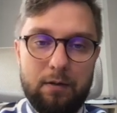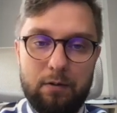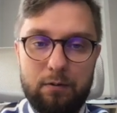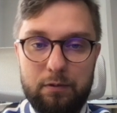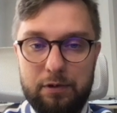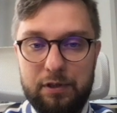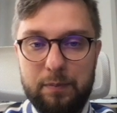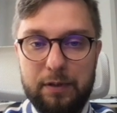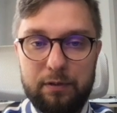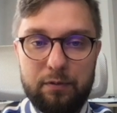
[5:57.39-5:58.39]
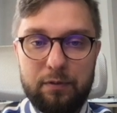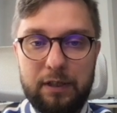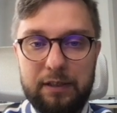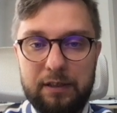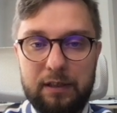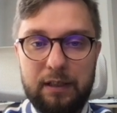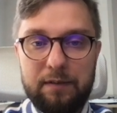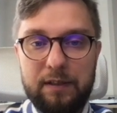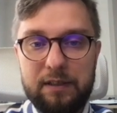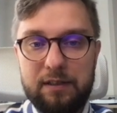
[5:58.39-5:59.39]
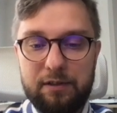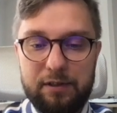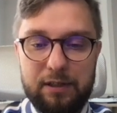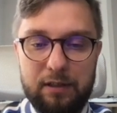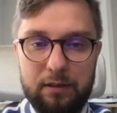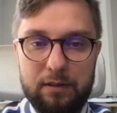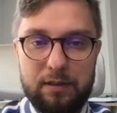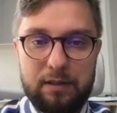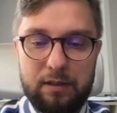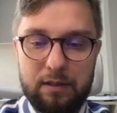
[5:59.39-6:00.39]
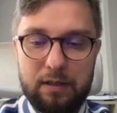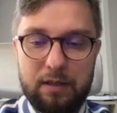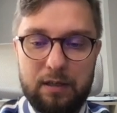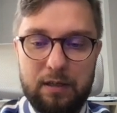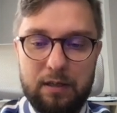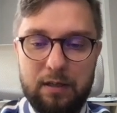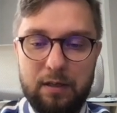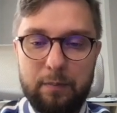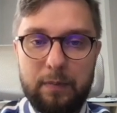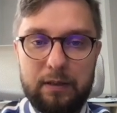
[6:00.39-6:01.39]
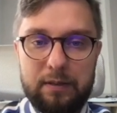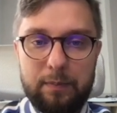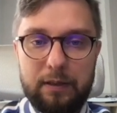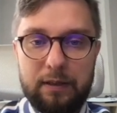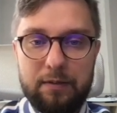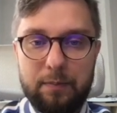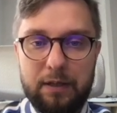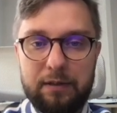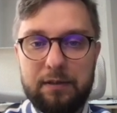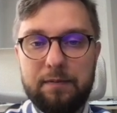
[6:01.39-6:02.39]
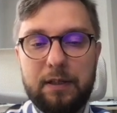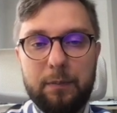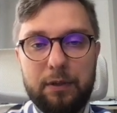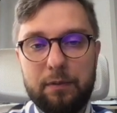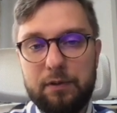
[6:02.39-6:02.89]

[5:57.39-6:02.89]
or it's better to write it like this: results multiplied to -1, because